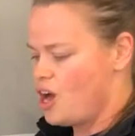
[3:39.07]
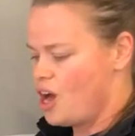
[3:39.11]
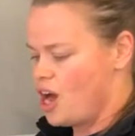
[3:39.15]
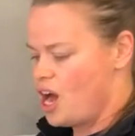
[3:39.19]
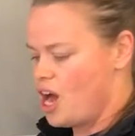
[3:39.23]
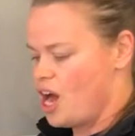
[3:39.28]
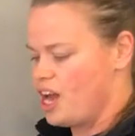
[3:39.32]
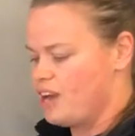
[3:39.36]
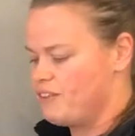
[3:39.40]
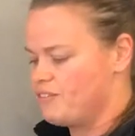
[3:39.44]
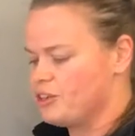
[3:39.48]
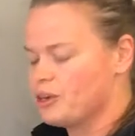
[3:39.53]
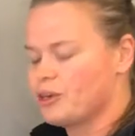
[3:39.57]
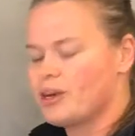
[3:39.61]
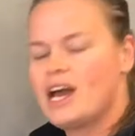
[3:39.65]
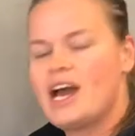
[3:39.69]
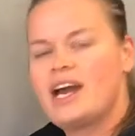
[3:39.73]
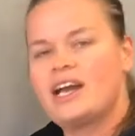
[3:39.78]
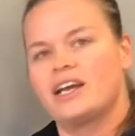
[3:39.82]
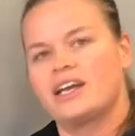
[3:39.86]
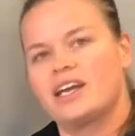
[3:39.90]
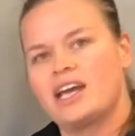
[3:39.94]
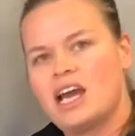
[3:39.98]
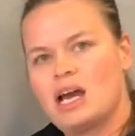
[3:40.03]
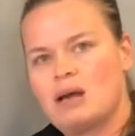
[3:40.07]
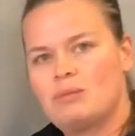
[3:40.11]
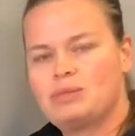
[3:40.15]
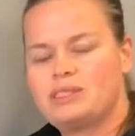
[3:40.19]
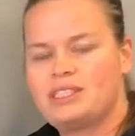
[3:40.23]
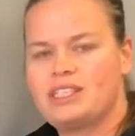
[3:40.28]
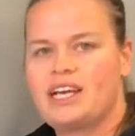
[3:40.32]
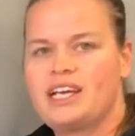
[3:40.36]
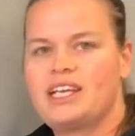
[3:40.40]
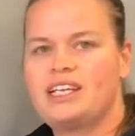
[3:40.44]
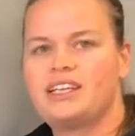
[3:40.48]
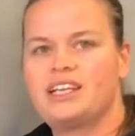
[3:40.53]
If you're at a
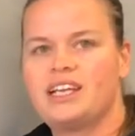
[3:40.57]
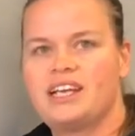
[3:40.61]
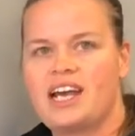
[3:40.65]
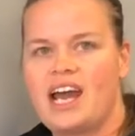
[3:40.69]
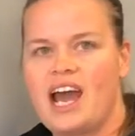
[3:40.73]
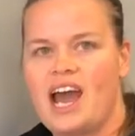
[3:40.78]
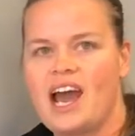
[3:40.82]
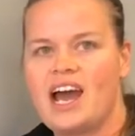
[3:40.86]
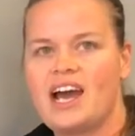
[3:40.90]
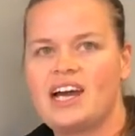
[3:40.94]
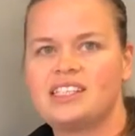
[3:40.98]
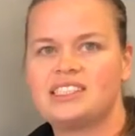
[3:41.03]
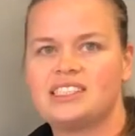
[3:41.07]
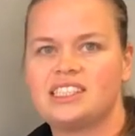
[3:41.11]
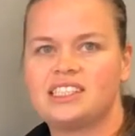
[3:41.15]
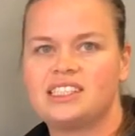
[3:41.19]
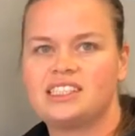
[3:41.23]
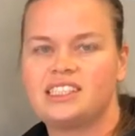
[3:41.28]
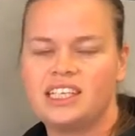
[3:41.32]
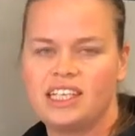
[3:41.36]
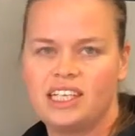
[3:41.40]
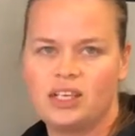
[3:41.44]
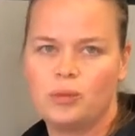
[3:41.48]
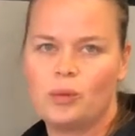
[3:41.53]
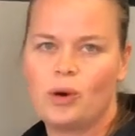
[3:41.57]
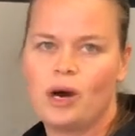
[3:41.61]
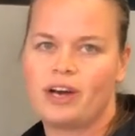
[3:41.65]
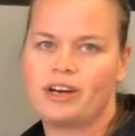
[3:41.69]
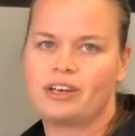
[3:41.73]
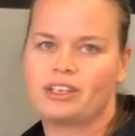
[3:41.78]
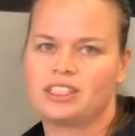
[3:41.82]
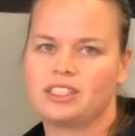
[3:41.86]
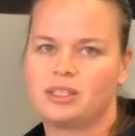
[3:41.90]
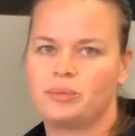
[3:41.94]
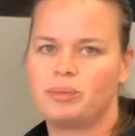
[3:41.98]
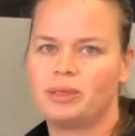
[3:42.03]
campsite that has a city
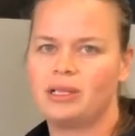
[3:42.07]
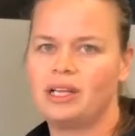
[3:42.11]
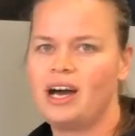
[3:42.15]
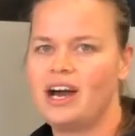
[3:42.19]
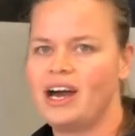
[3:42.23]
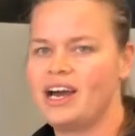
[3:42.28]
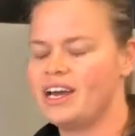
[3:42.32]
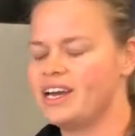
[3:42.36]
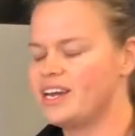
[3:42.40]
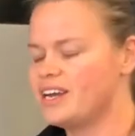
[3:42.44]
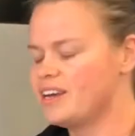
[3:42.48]
water supply,